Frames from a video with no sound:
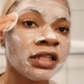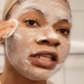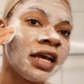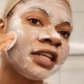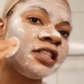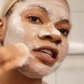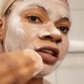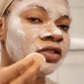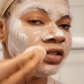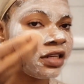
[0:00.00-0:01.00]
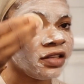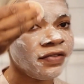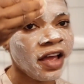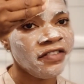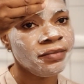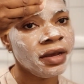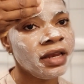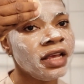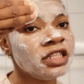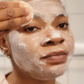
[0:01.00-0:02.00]
30 to 35
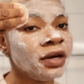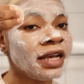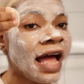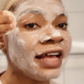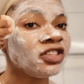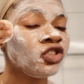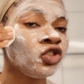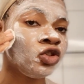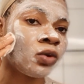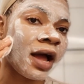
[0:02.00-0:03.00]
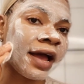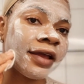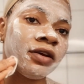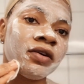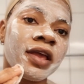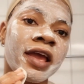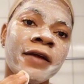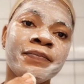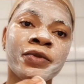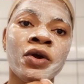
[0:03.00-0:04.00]
minutes, but it has to dry,
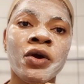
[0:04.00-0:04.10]
okay?